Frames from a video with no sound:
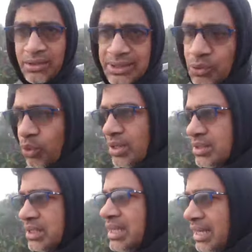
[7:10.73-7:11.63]
I did
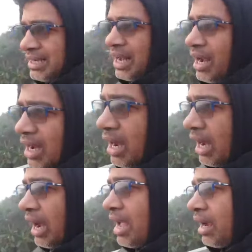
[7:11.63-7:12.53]
works, and I
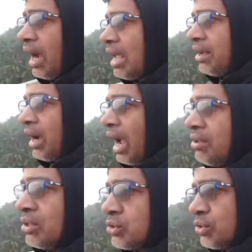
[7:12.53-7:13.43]

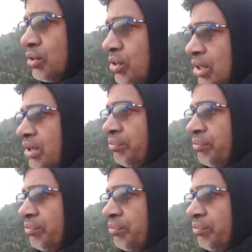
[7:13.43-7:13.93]
also